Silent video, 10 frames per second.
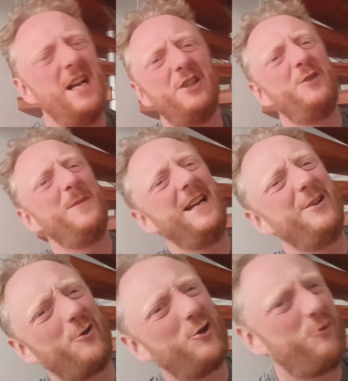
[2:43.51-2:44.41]
You may
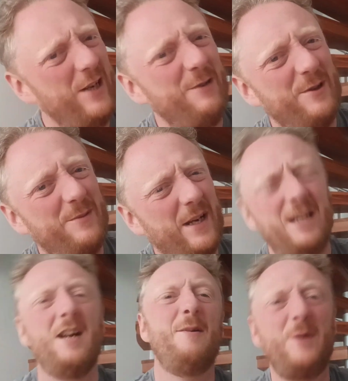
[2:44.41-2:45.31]
not agree with me,
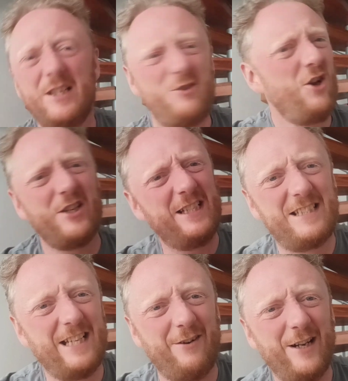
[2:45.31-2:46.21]
but it's not
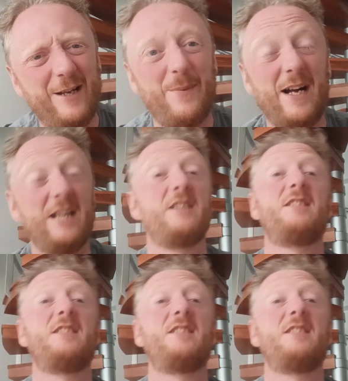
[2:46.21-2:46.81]
necessarily a bias.